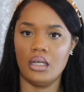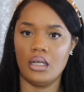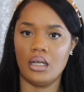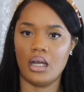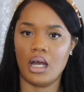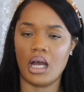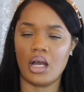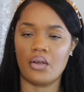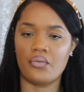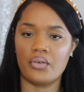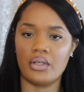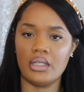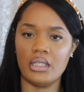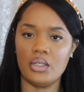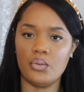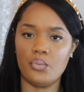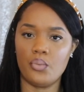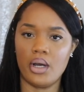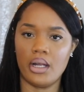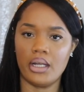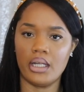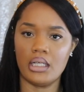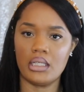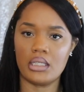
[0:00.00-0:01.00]
I really
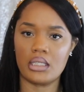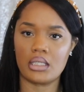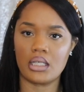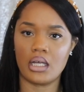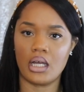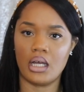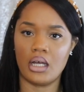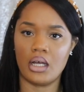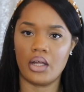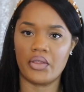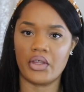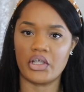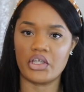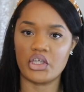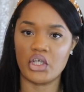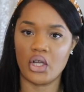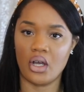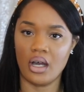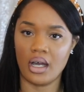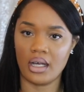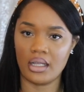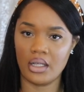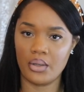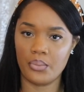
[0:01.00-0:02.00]
wanted uh, the
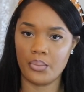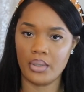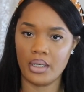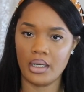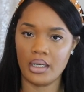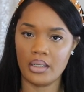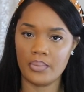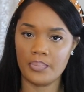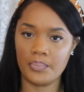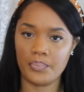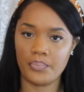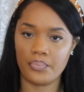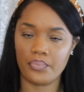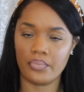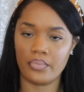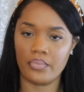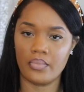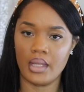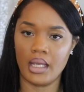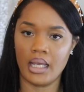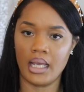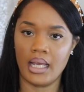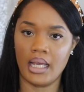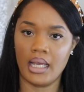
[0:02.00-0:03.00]
chocolate one
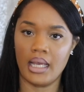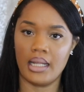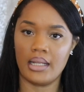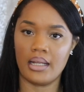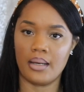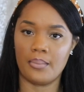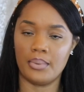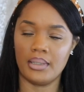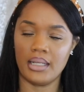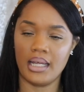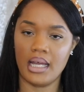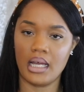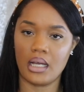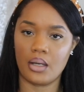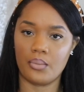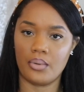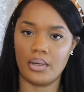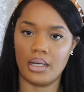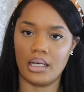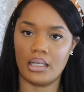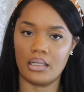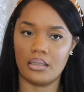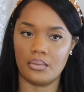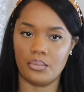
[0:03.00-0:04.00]
and a black
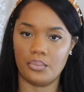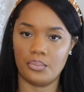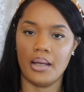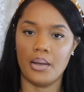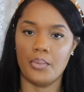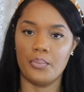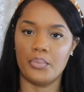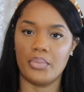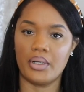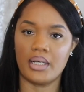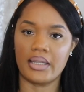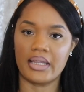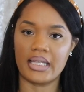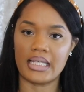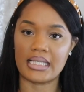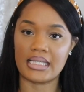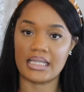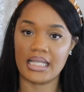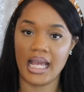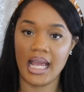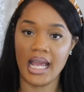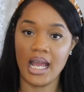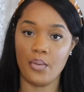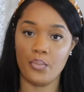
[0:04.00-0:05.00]
one, but this
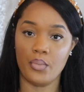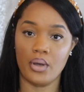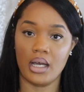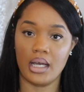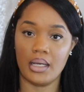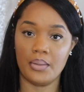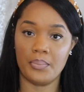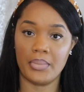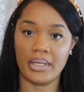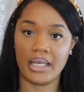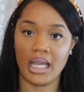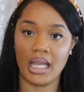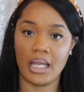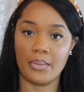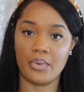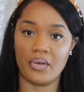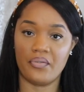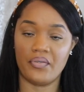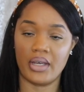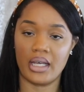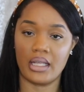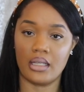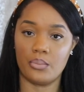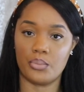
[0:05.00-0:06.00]
tan one became
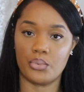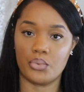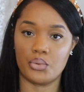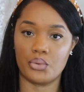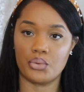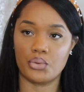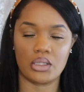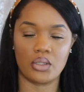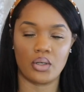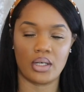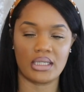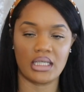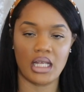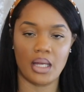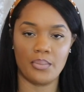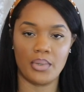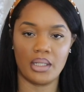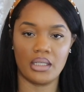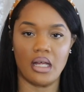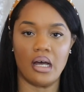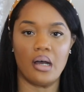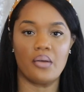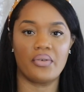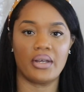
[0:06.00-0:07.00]
available. So I set my
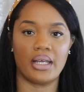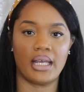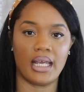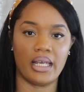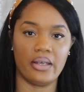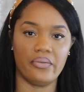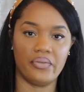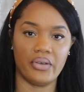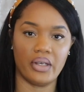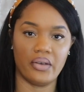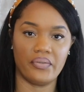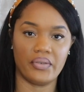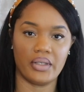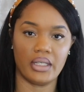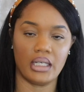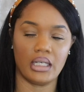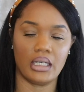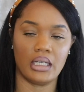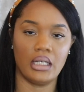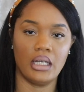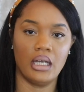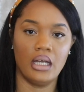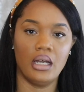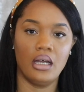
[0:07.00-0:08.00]
alarm for
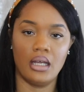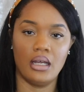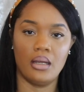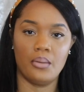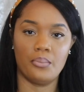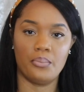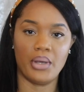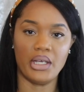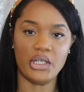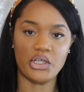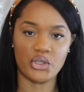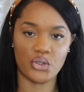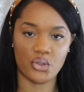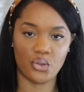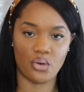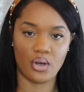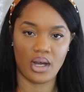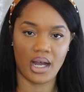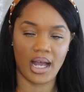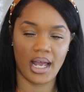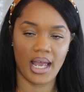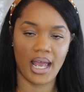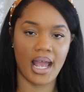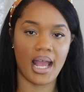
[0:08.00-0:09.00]
8.50, make sure
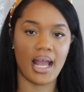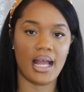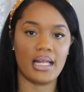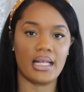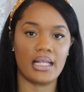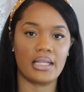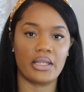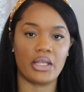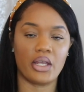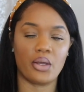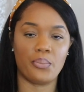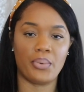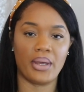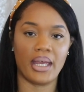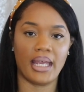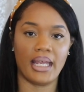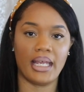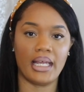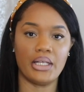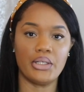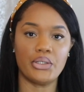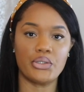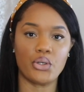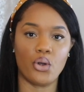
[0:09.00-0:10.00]
I had their
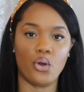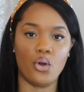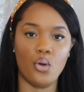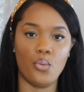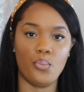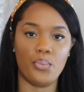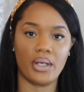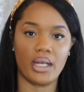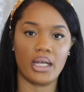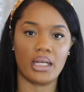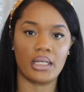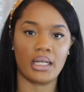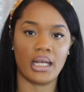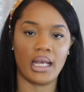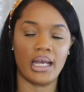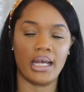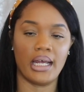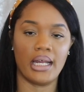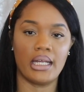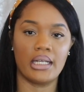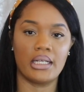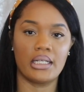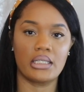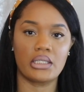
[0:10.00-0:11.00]
page open
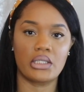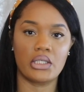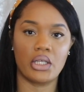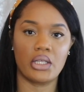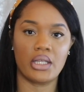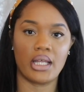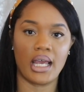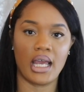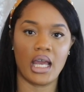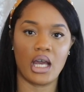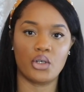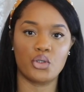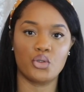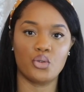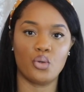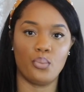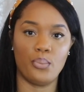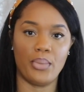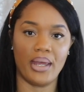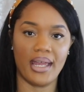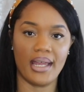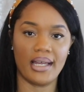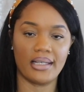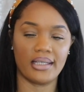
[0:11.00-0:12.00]
and to the actual
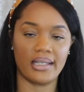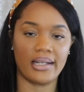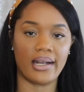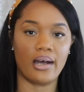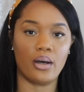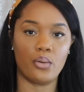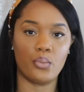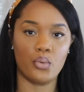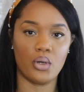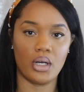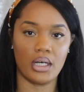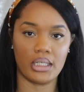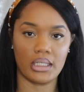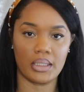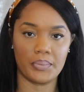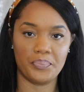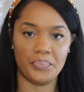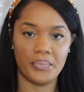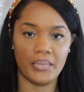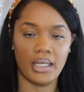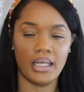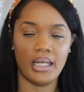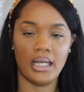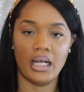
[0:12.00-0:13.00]
bag that I wanted.
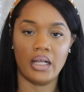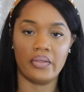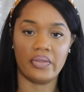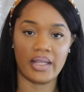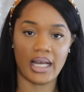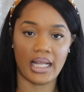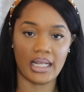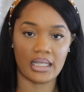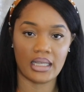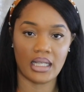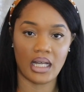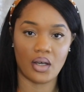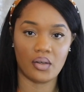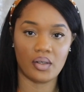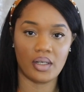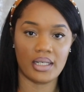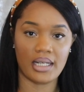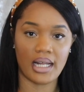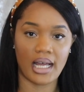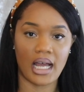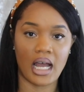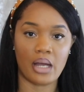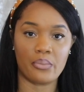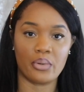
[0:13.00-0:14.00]
9 o'clock on the
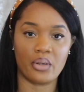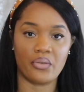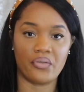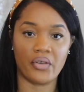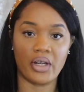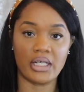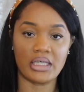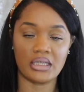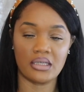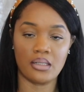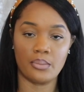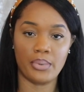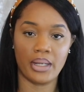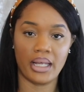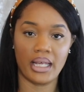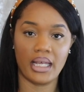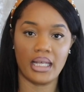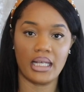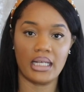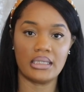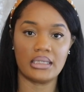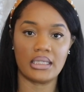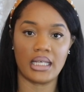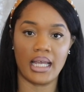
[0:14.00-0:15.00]
dot, I refreshed the
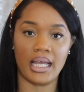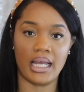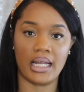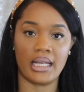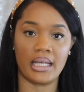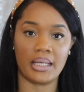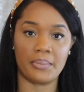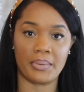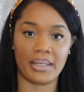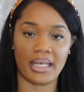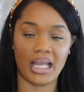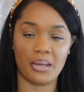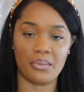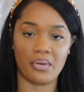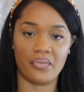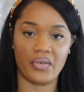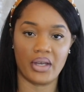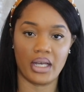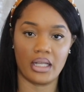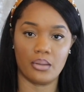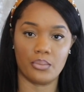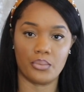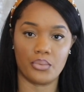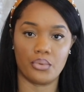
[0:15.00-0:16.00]
page and it became
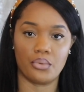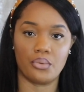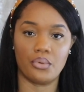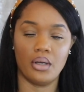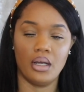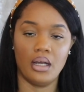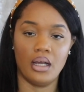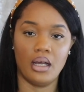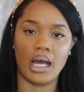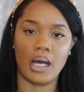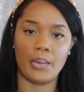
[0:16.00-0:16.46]
available.